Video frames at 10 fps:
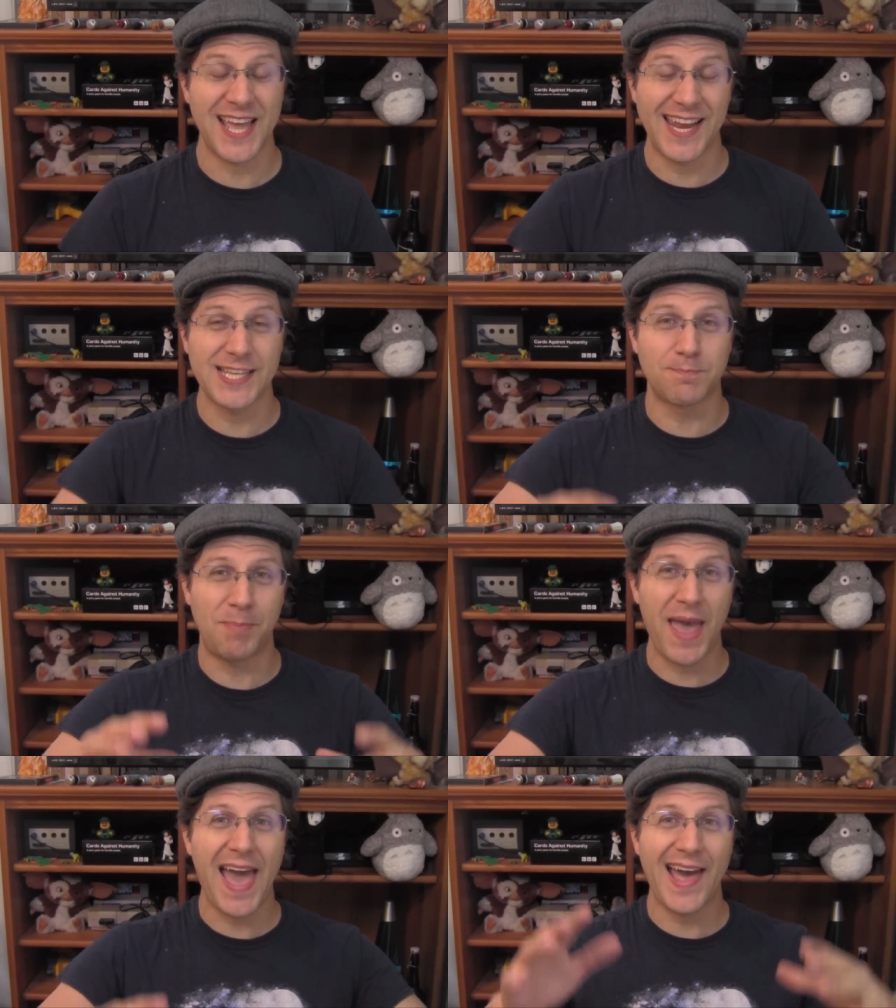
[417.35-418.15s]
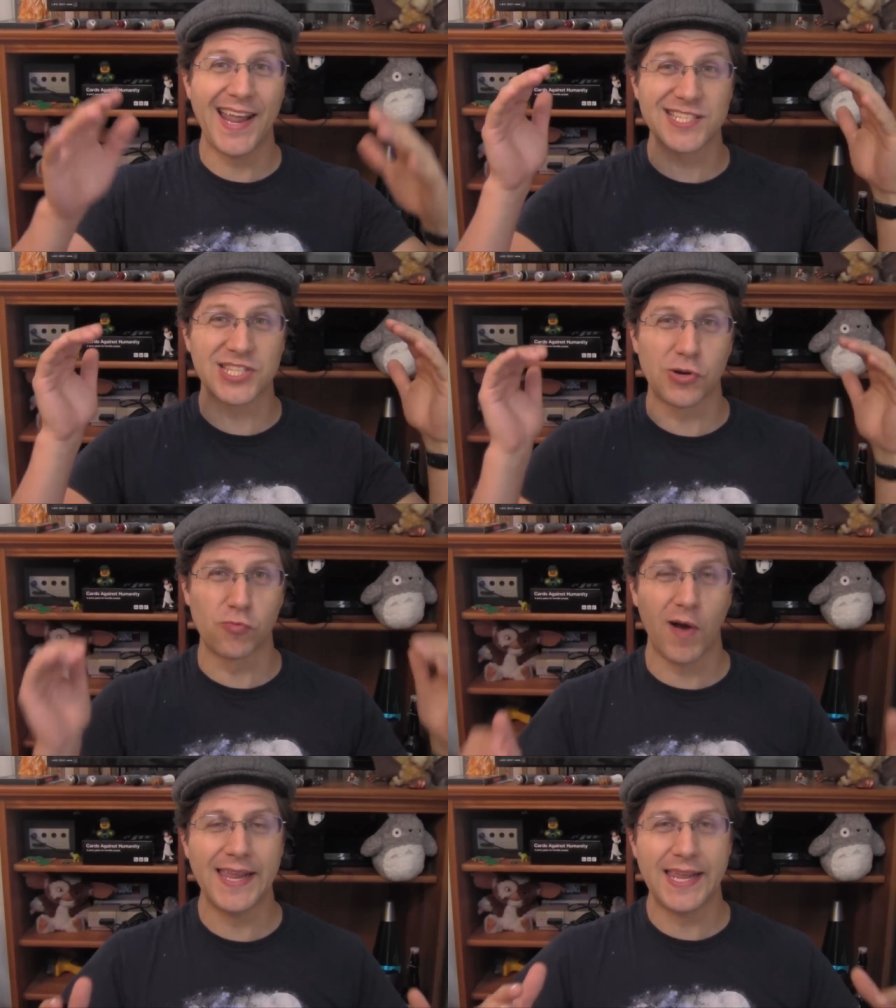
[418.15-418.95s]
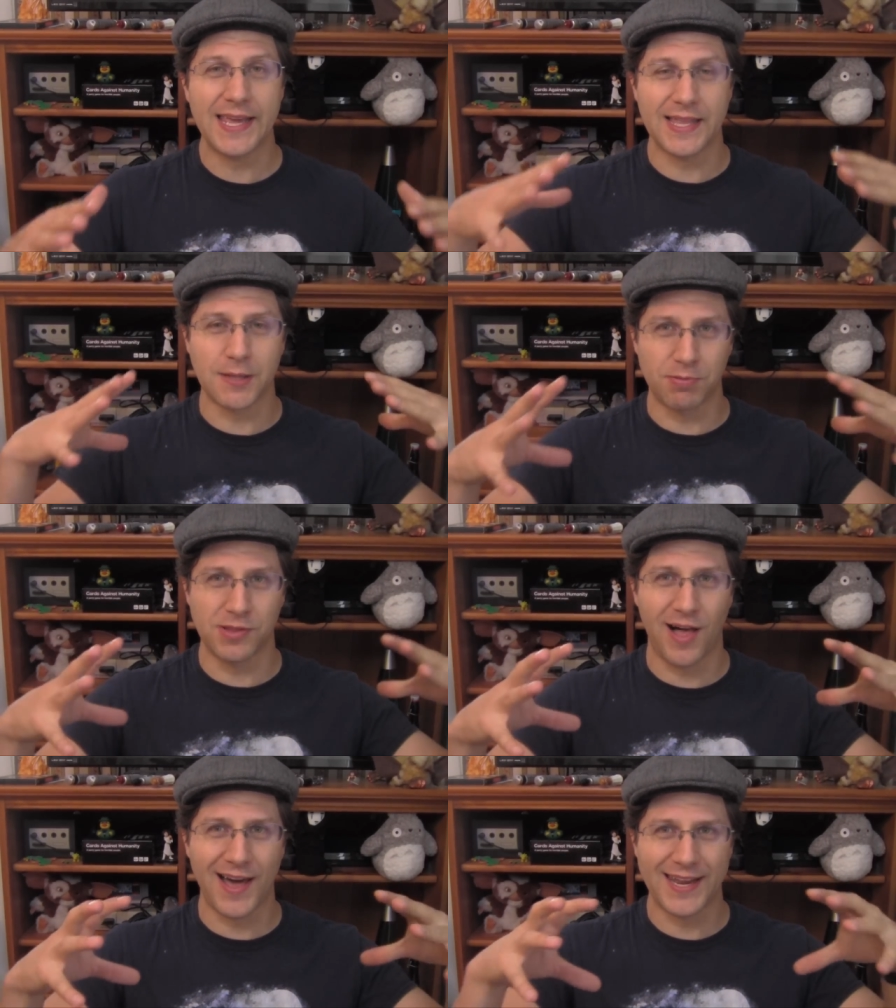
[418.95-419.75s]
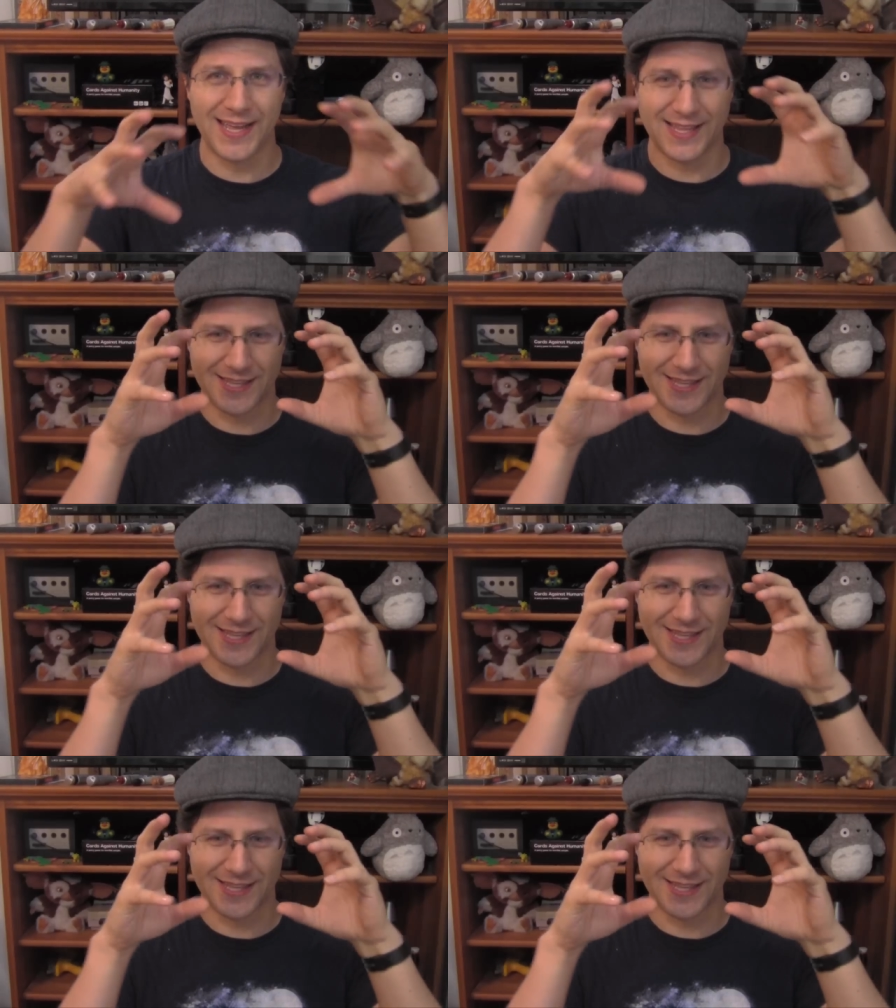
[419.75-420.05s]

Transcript: And as bad as the writing and the plotting